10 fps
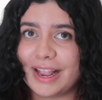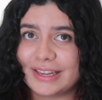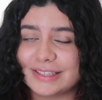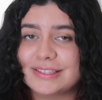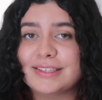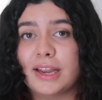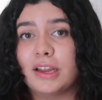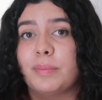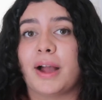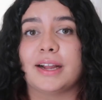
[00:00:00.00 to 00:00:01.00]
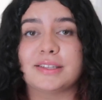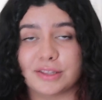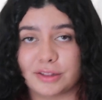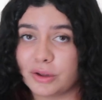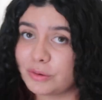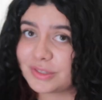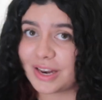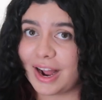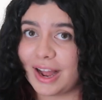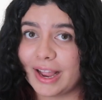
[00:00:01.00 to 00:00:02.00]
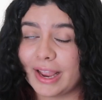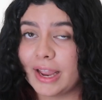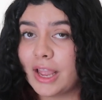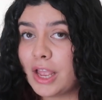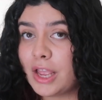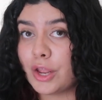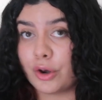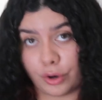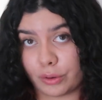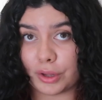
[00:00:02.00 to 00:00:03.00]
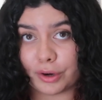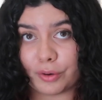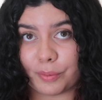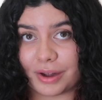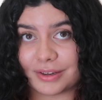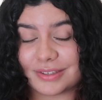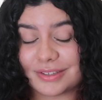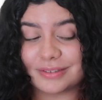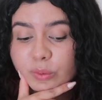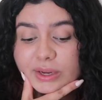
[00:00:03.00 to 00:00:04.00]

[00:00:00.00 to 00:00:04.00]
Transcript: and saying goodbye to the clothes that I no longer want.